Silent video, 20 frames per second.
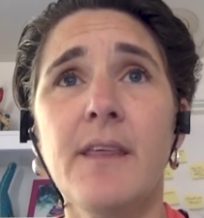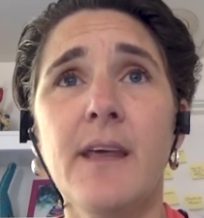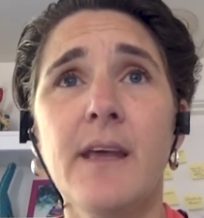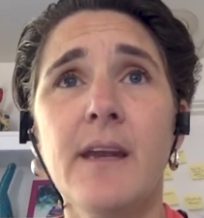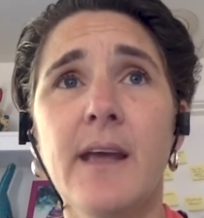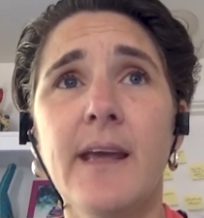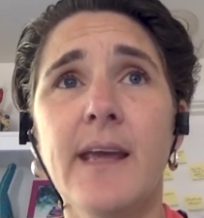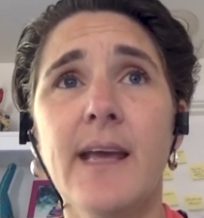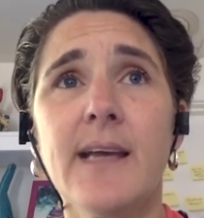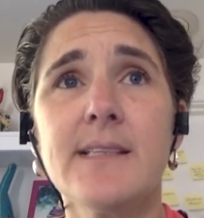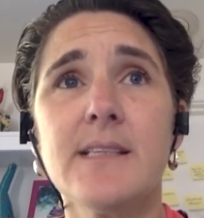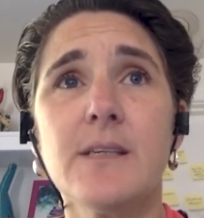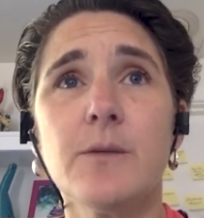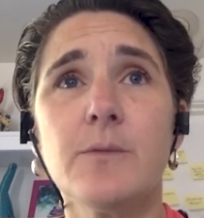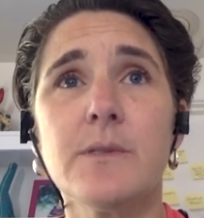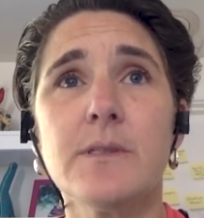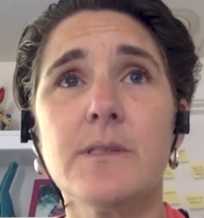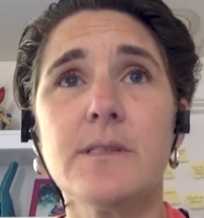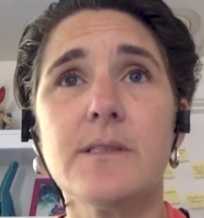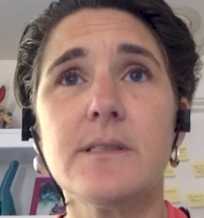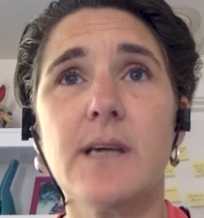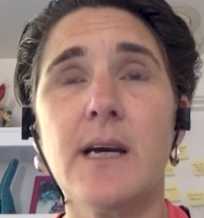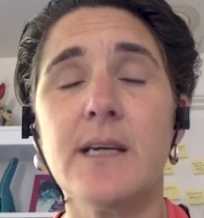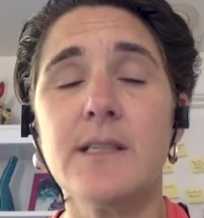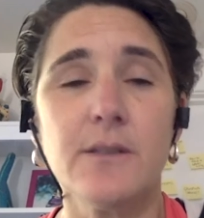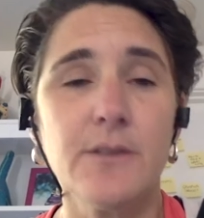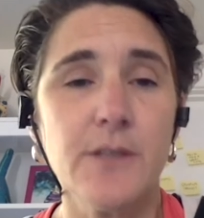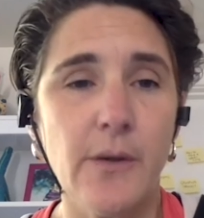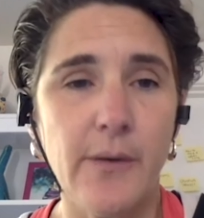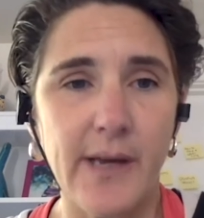and then I guess it was,
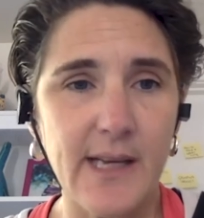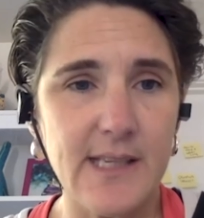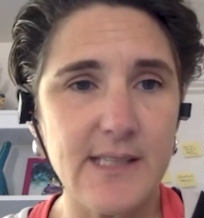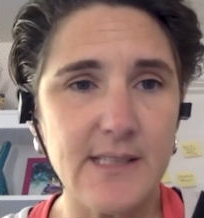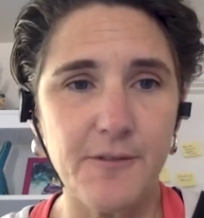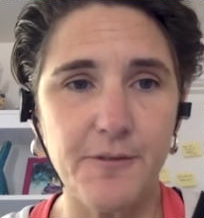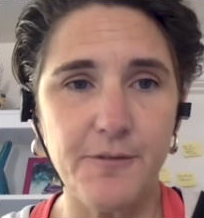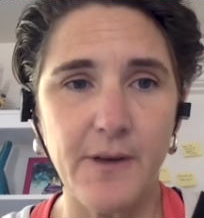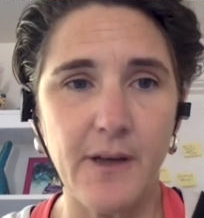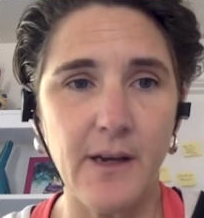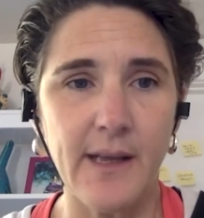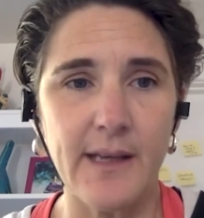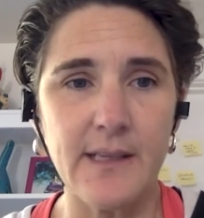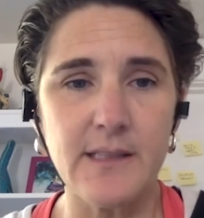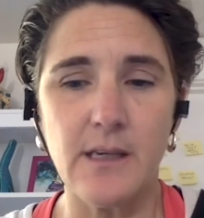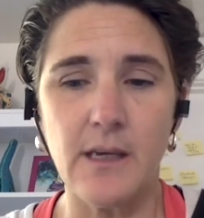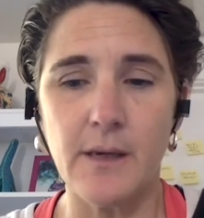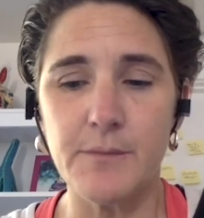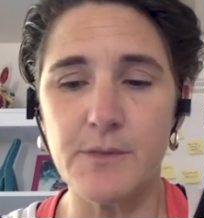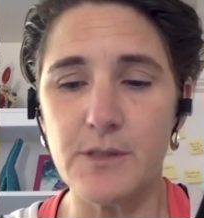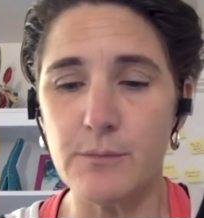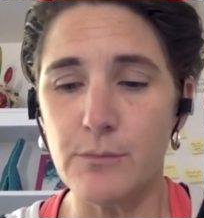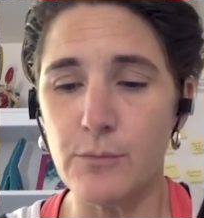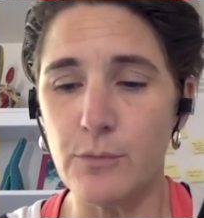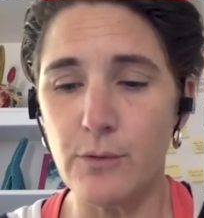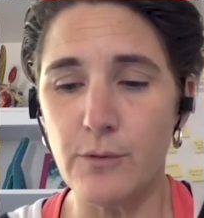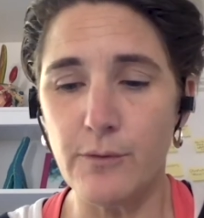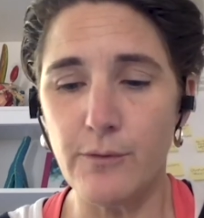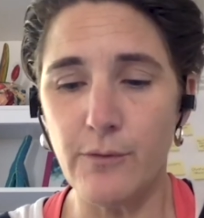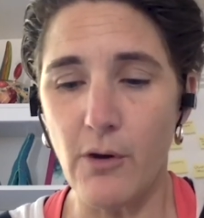I don't know, I guess it felt like time to
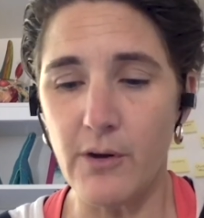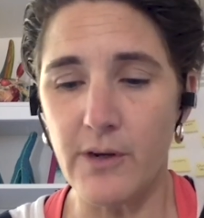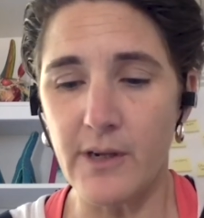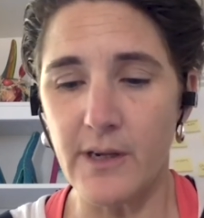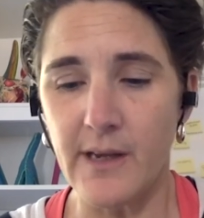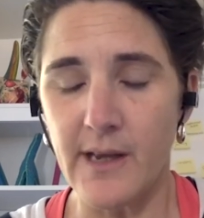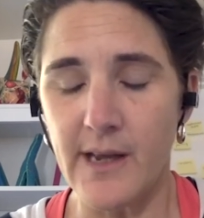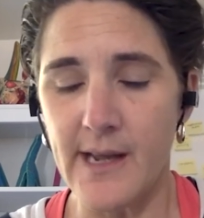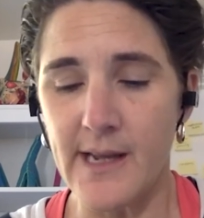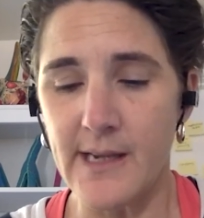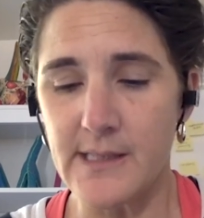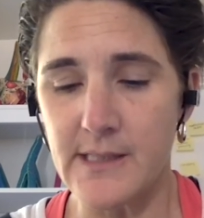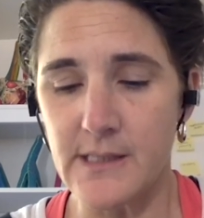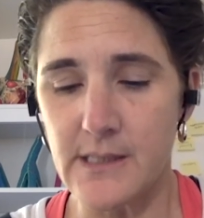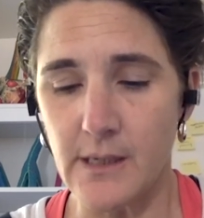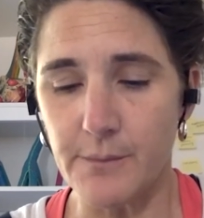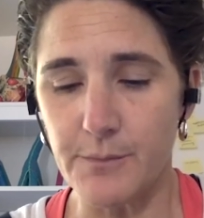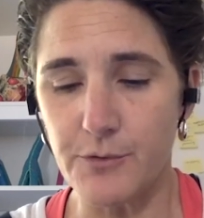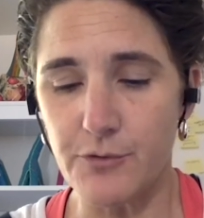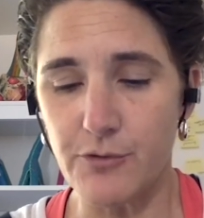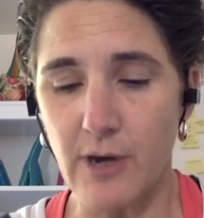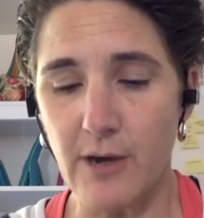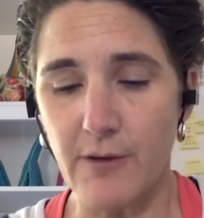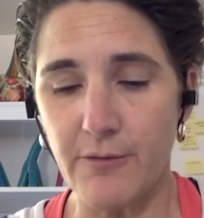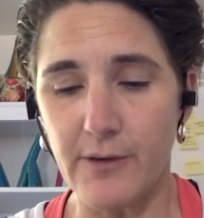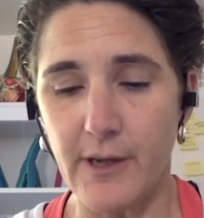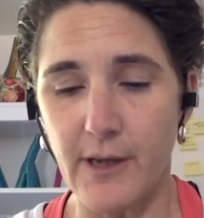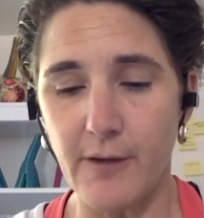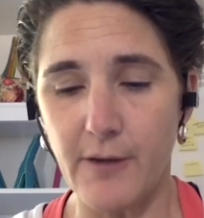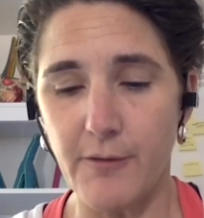move on. And I ended up
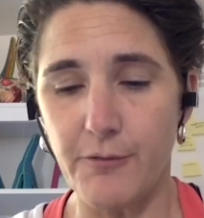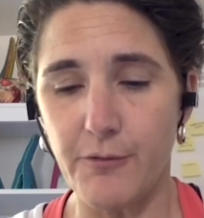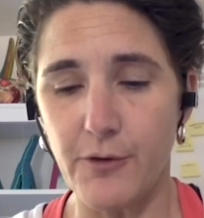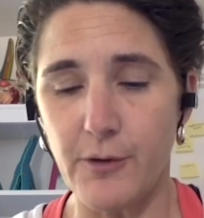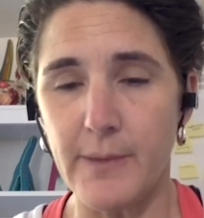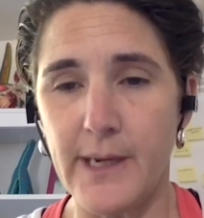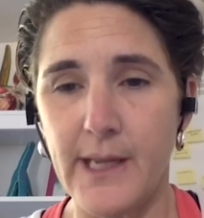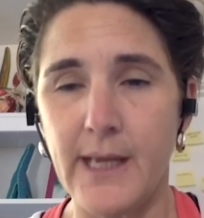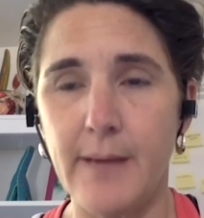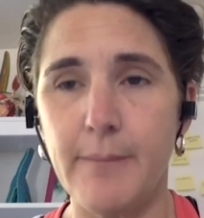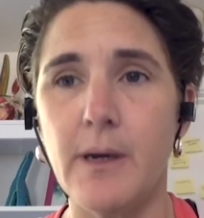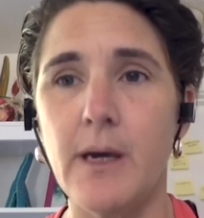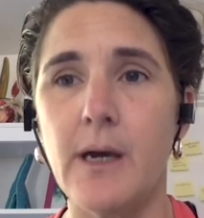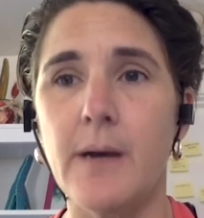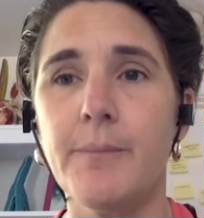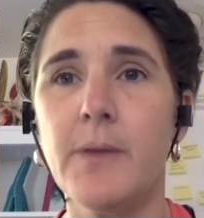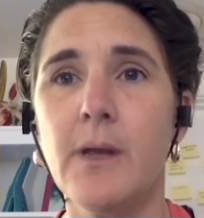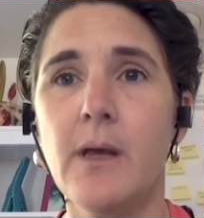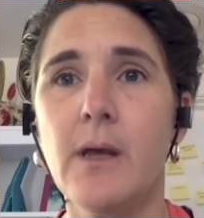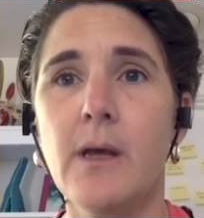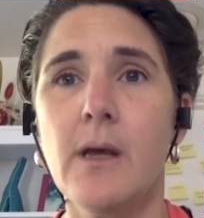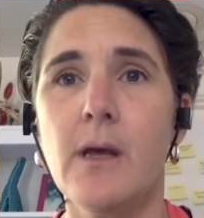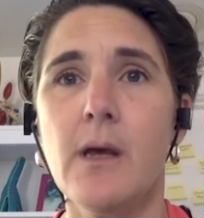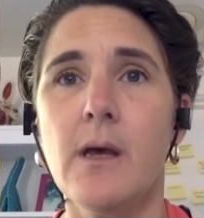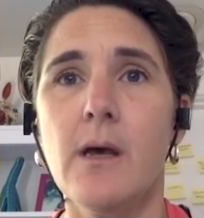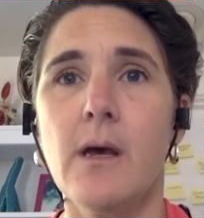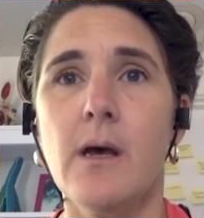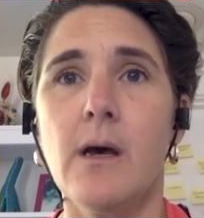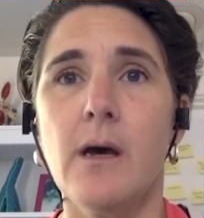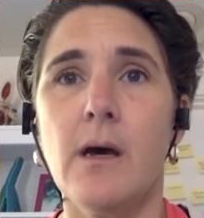traveling from Lima
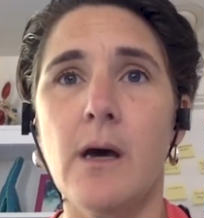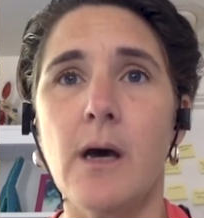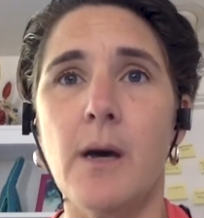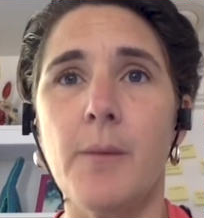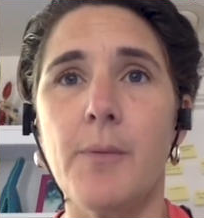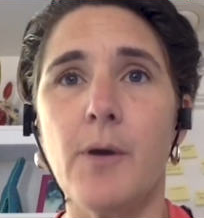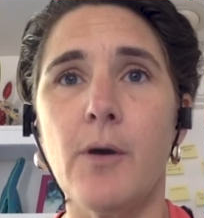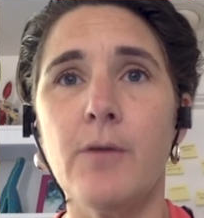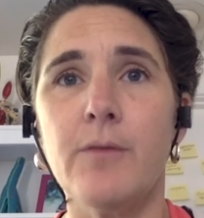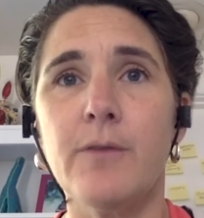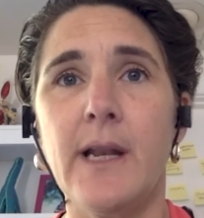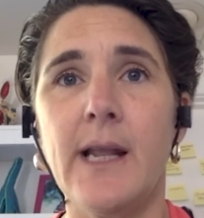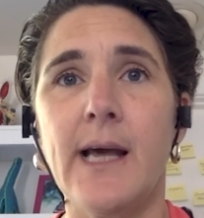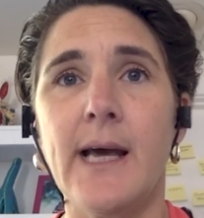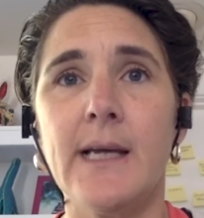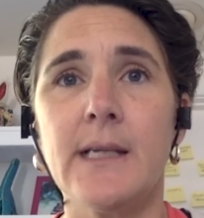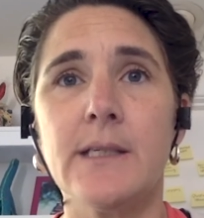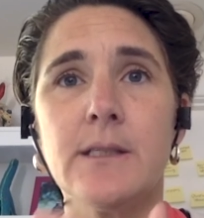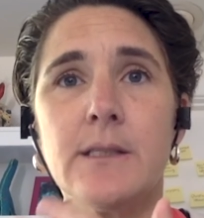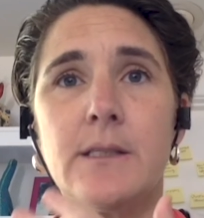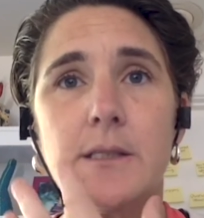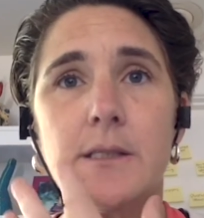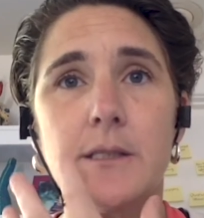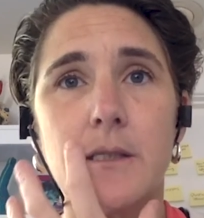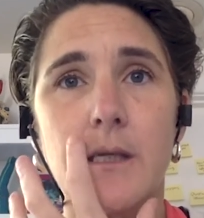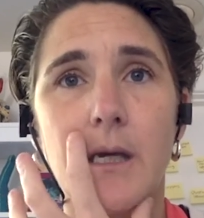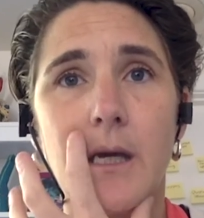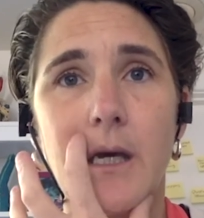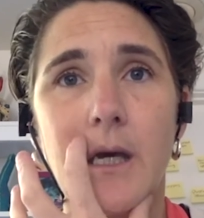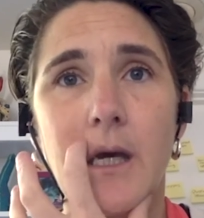up overland
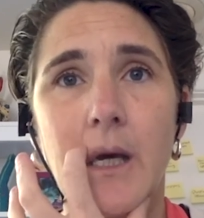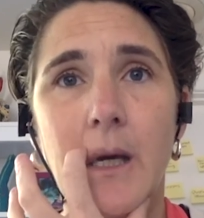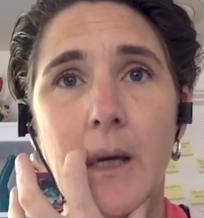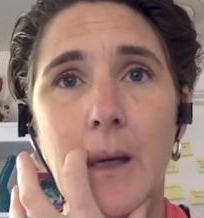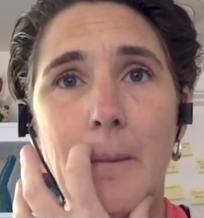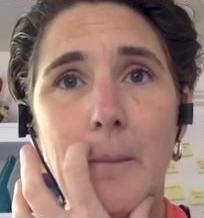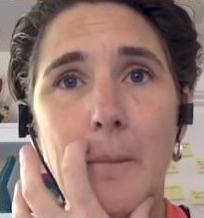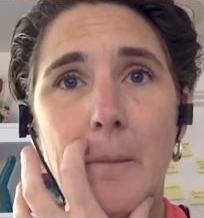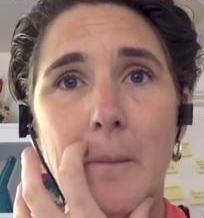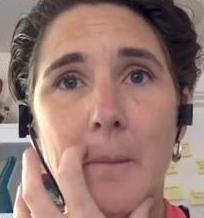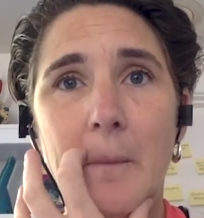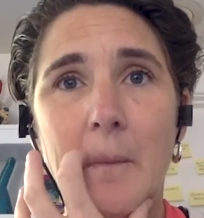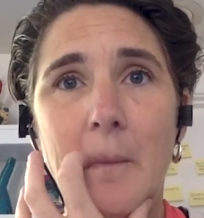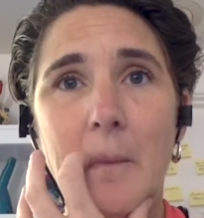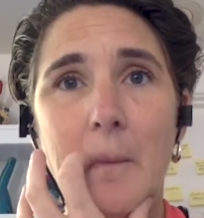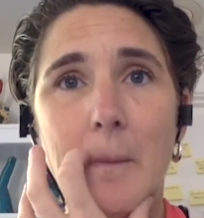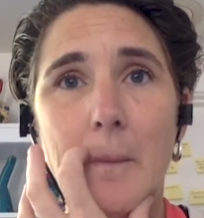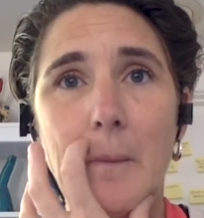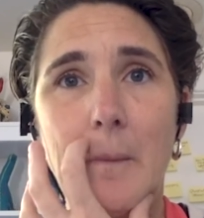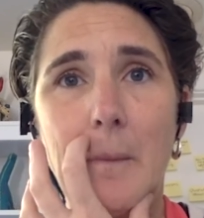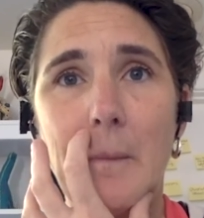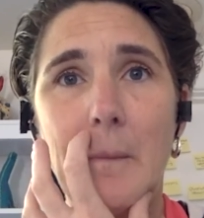um,